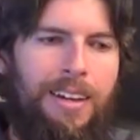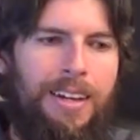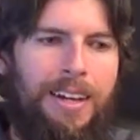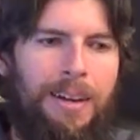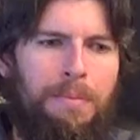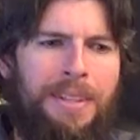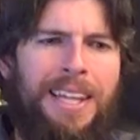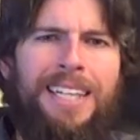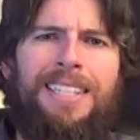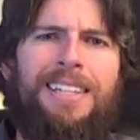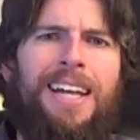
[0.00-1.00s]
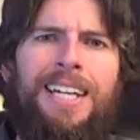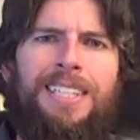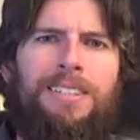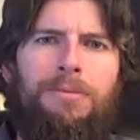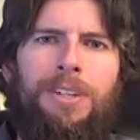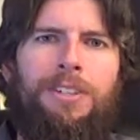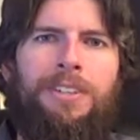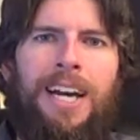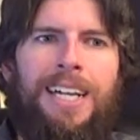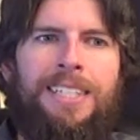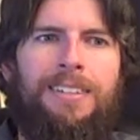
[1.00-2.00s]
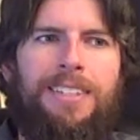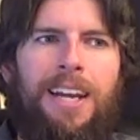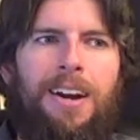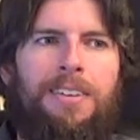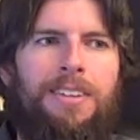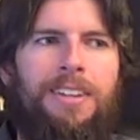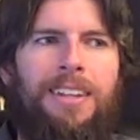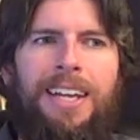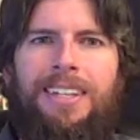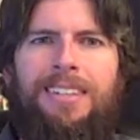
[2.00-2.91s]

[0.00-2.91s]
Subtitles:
But that's the last of Richard Dysart's character, and